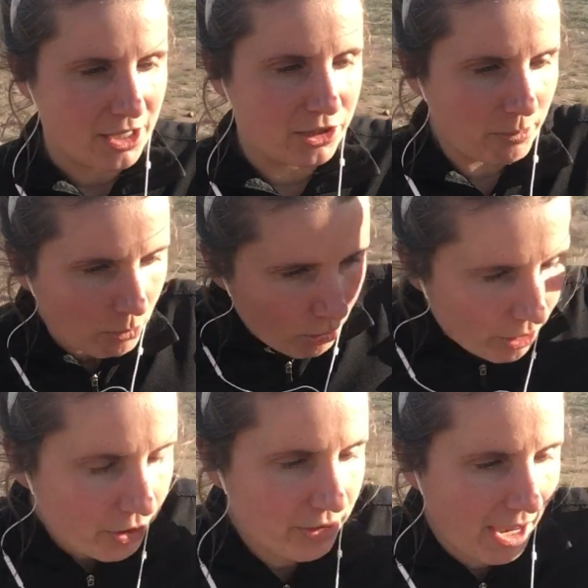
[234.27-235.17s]
the
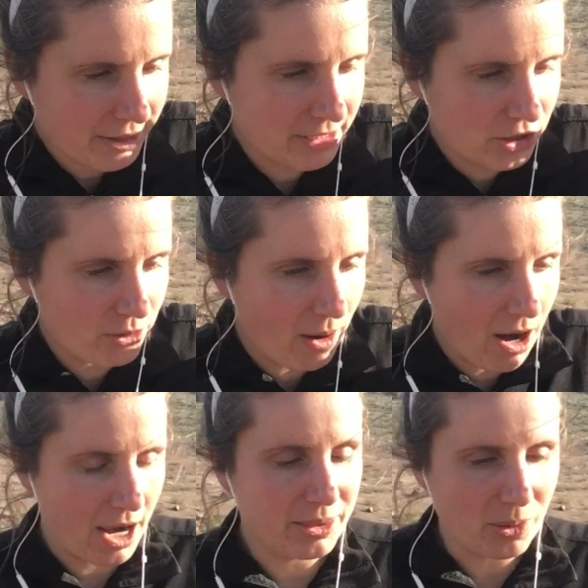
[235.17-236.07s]
more connected you
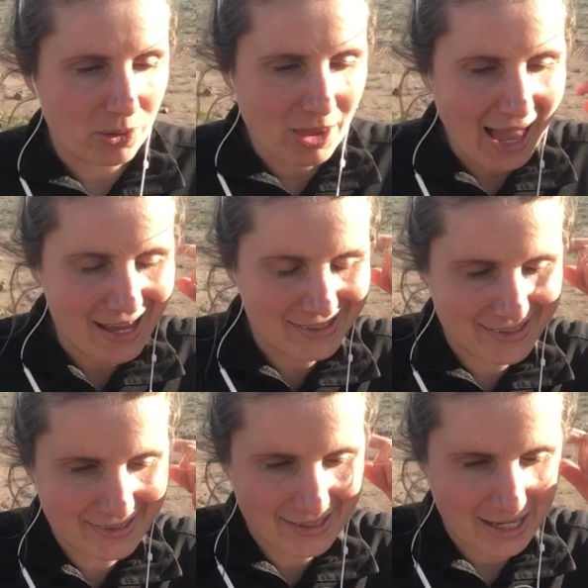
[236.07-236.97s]
are, and the
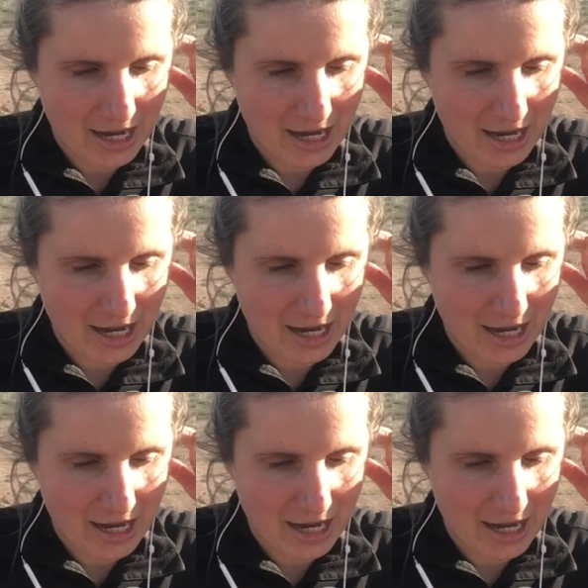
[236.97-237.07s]
less